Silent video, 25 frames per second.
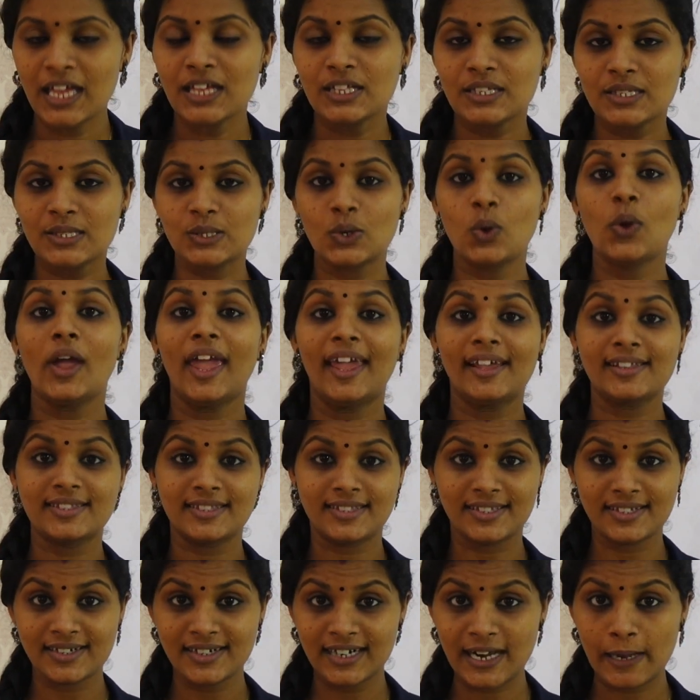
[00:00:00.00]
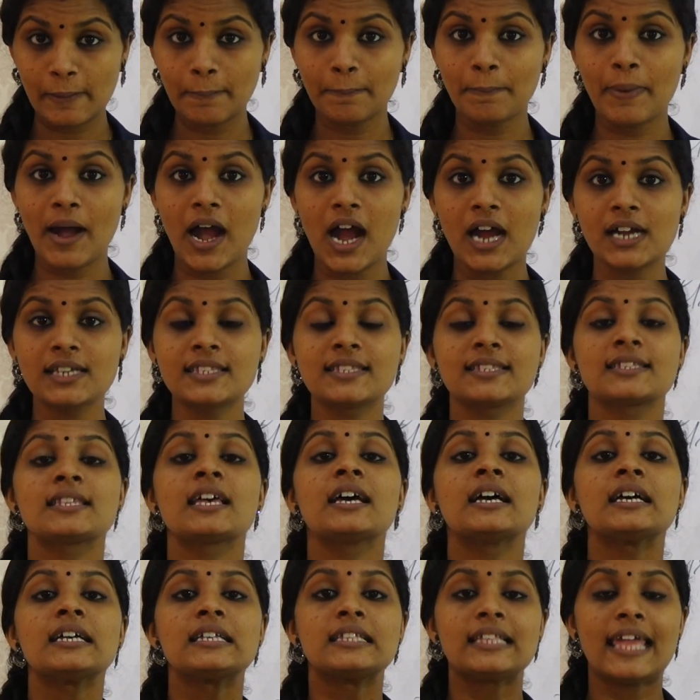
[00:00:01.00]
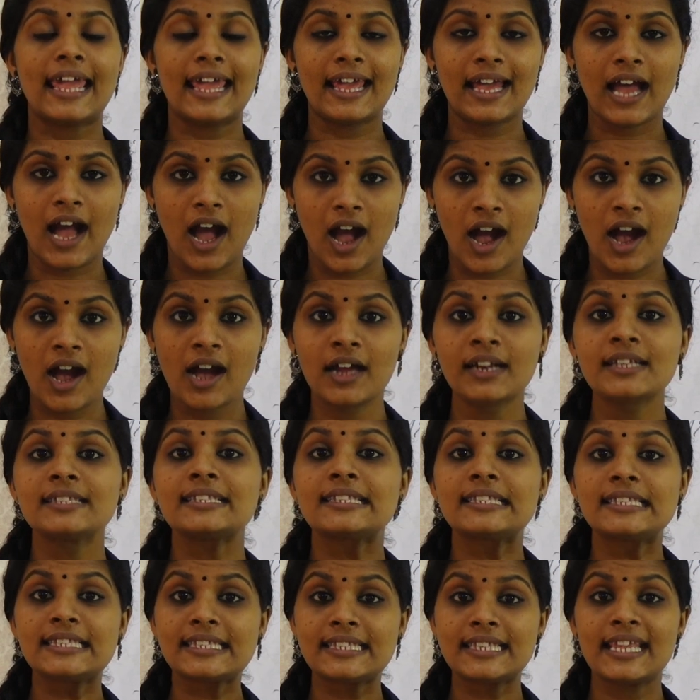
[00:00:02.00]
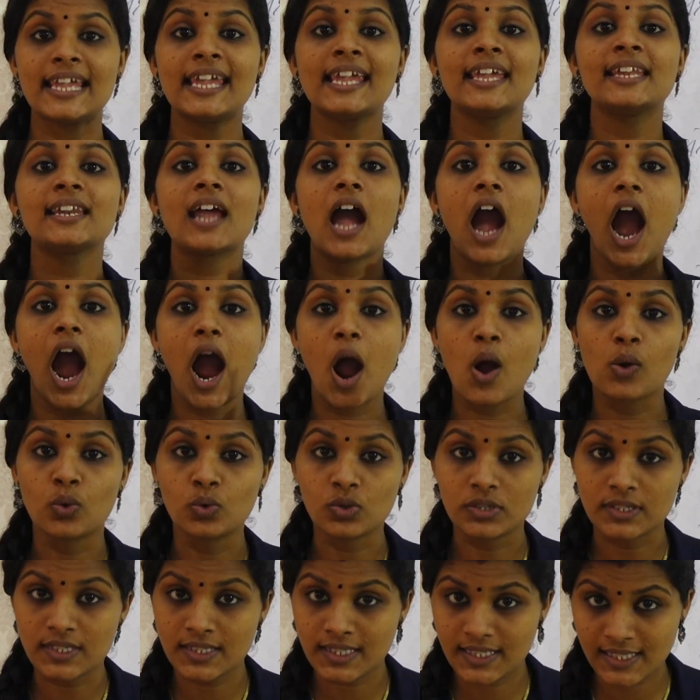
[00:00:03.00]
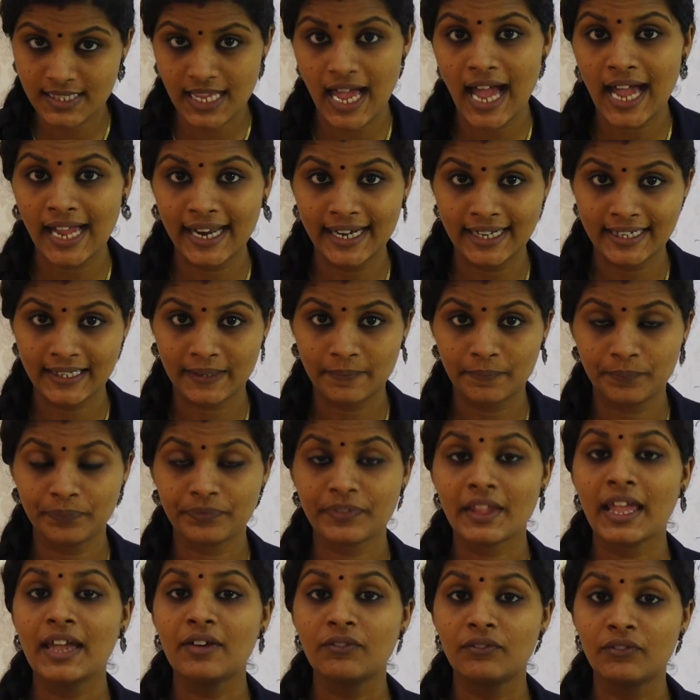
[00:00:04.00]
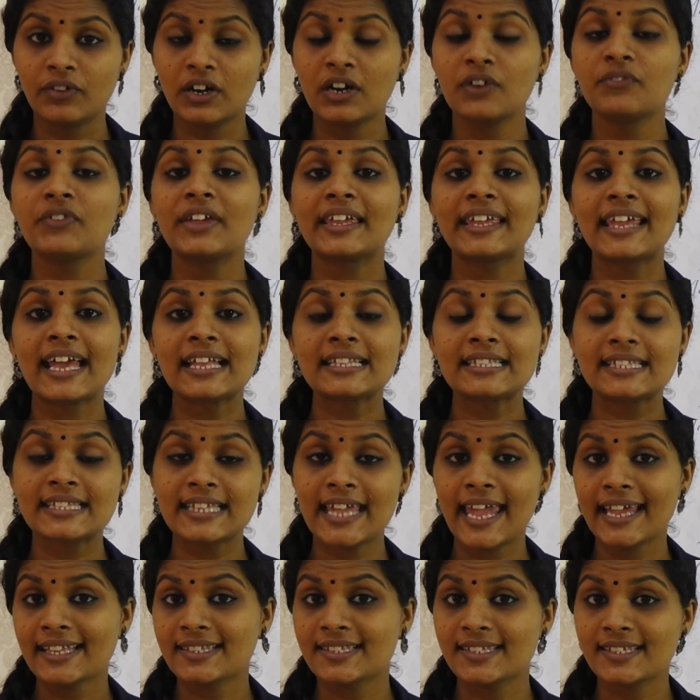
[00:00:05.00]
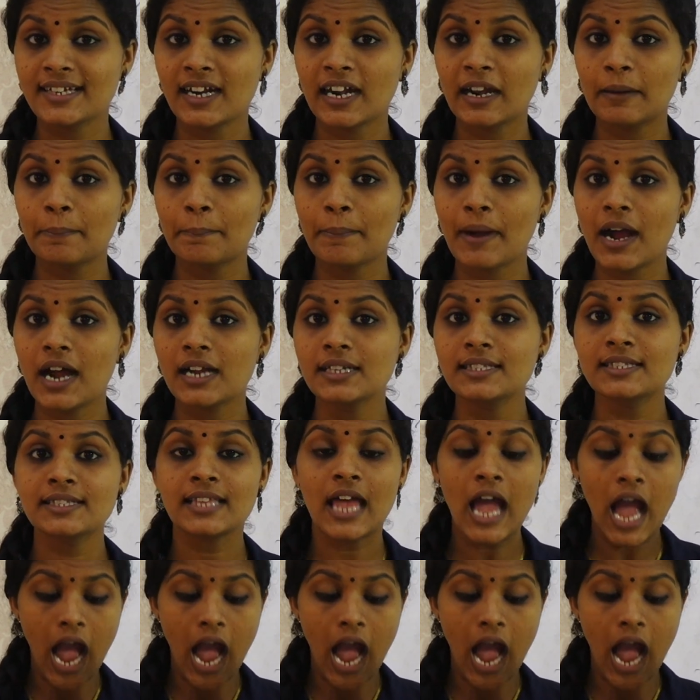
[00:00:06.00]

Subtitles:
So external parts are seen outside. Where we can see external parts?